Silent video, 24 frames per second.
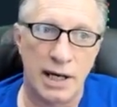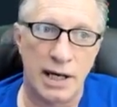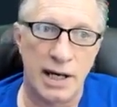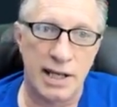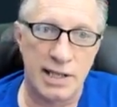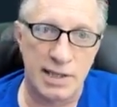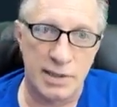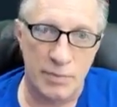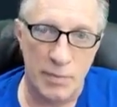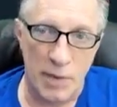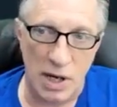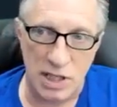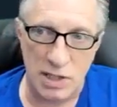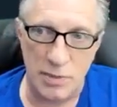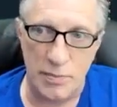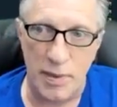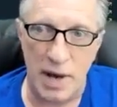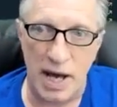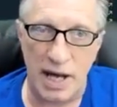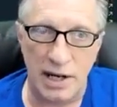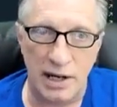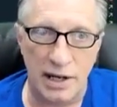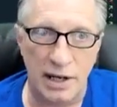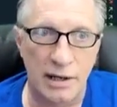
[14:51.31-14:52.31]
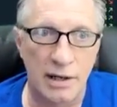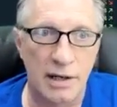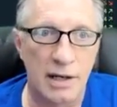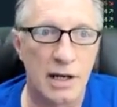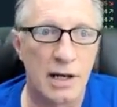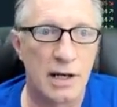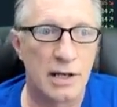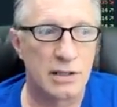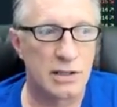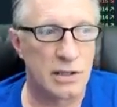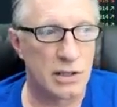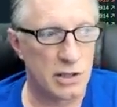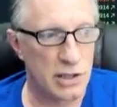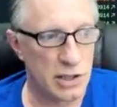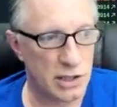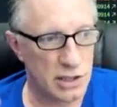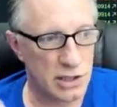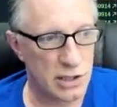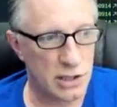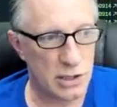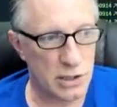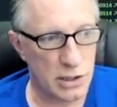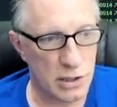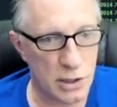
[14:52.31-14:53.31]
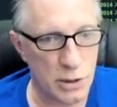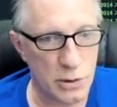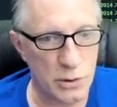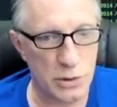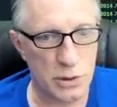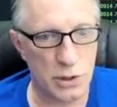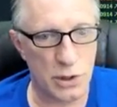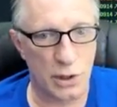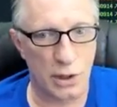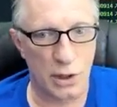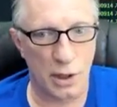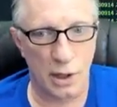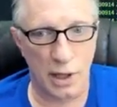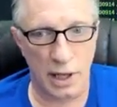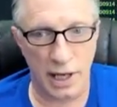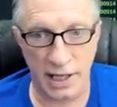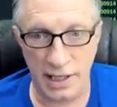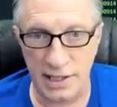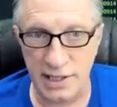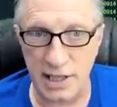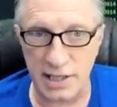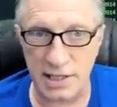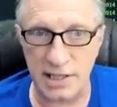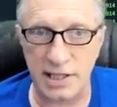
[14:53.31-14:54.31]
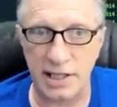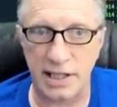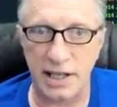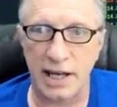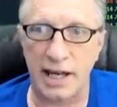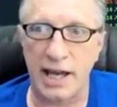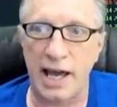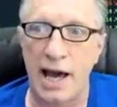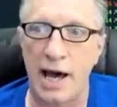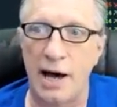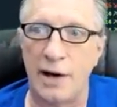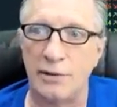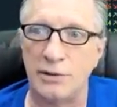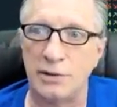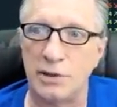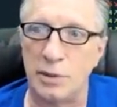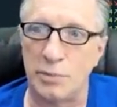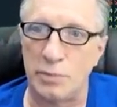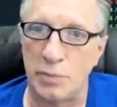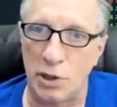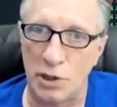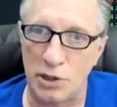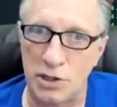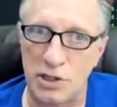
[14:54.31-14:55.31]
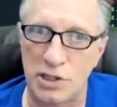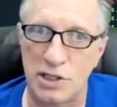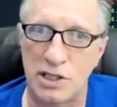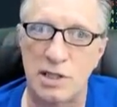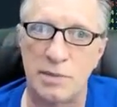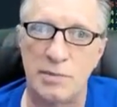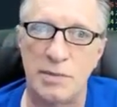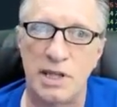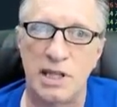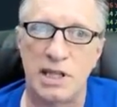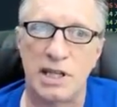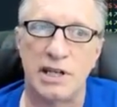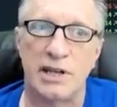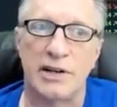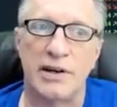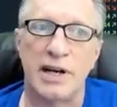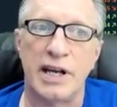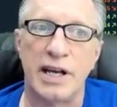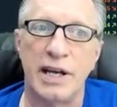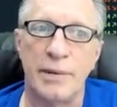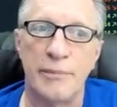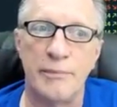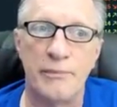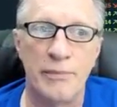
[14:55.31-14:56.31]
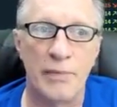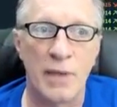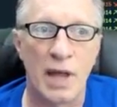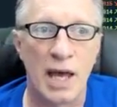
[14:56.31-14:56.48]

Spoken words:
it's much better to just use your existing account to purchase some Ethereum,